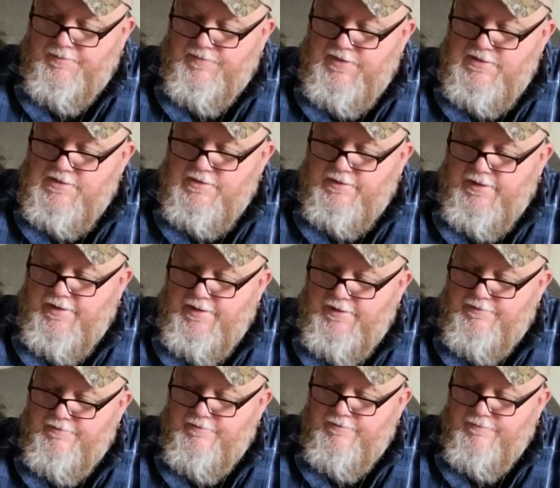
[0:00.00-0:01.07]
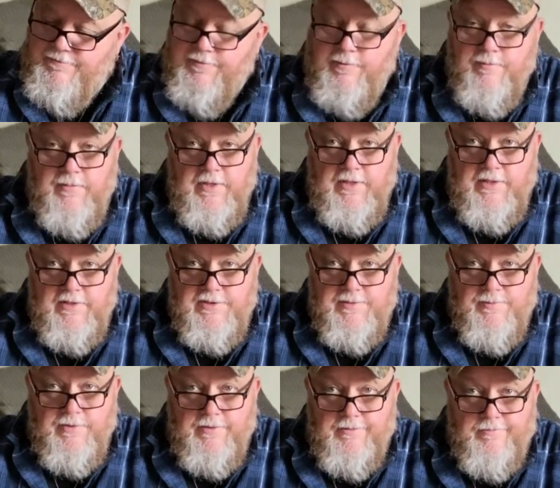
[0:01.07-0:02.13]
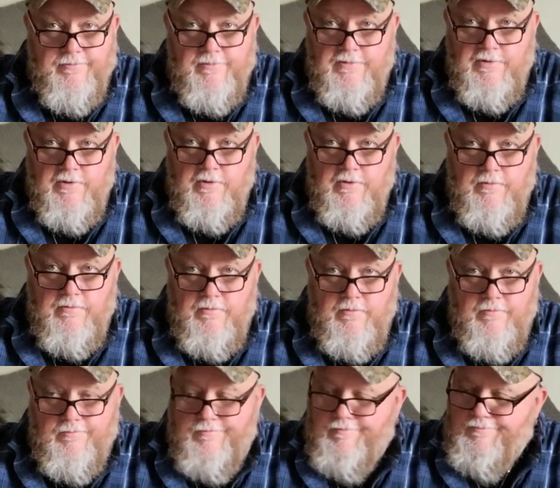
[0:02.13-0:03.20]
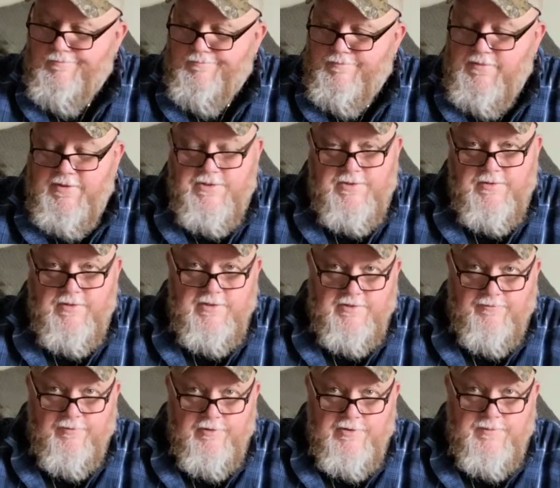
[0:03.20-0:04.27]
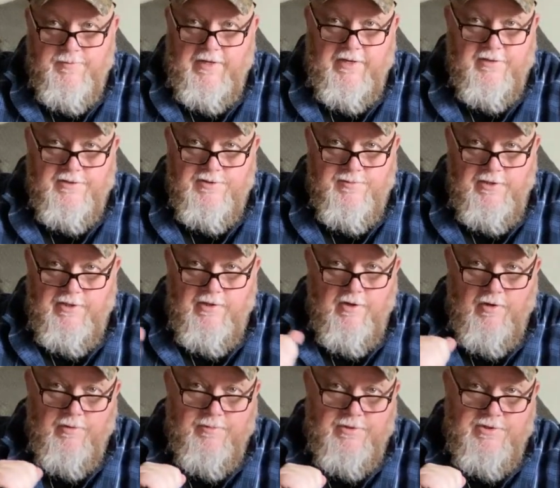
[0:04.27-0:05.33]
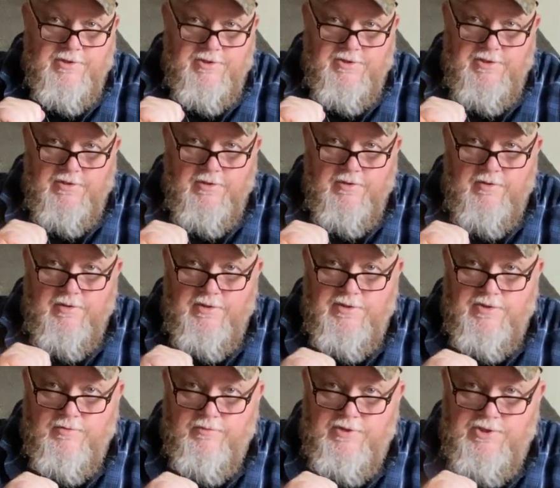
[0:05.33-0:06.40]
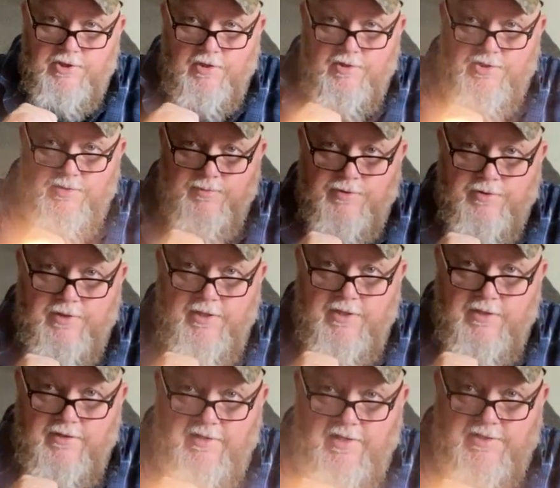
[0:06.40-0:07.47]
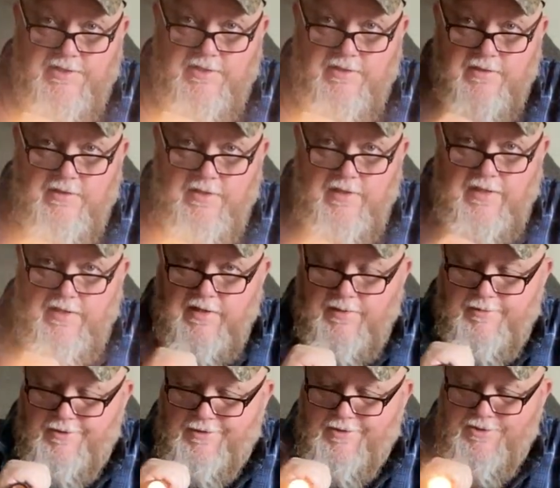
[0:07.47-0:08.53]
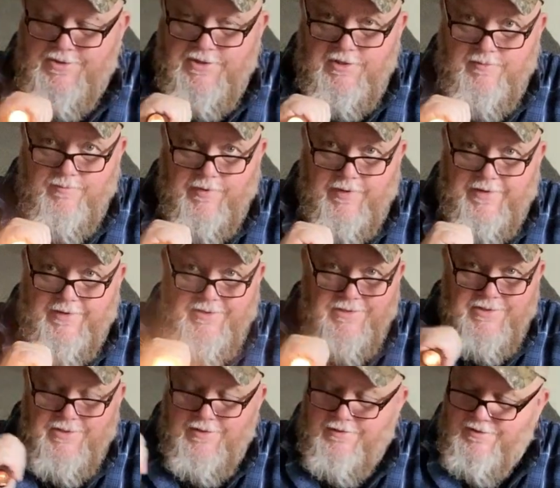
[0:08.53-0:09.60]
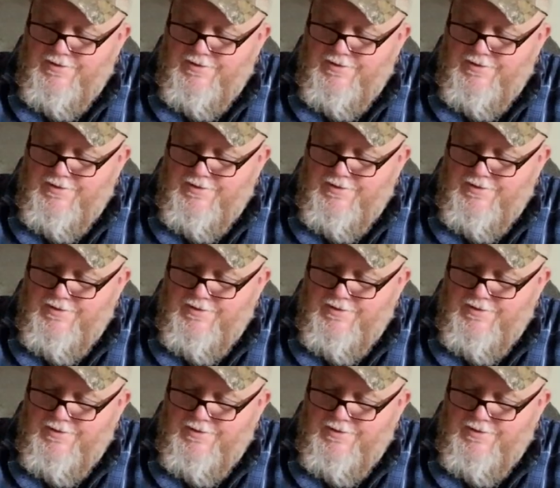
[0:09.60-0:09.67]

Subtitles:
This light for me has been this first model has been garbage. It's a rechargeable incandescent. I mean, you can see the brightness there.